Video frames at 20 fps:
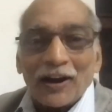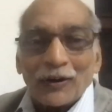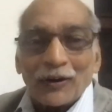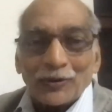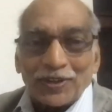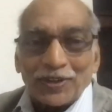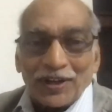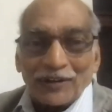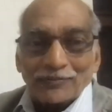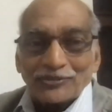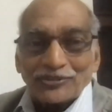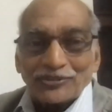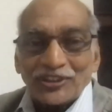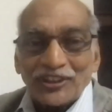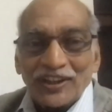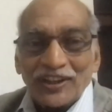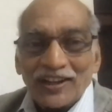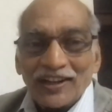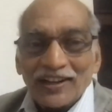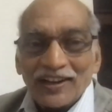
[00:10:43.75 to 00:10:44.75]
outcomes
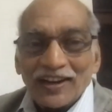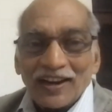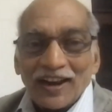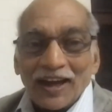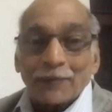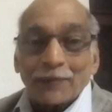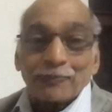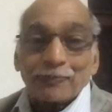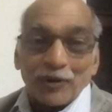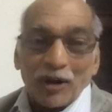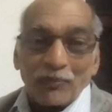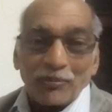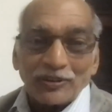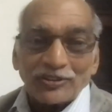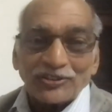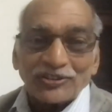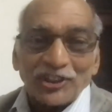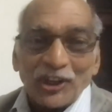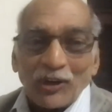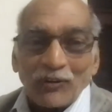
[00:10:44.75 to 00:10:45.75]
like
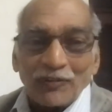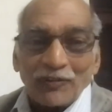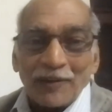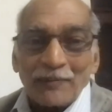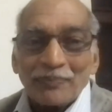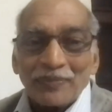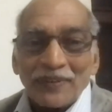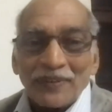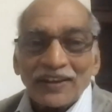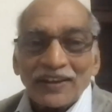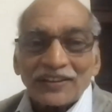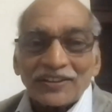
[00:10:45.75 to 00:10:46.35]
problem solving,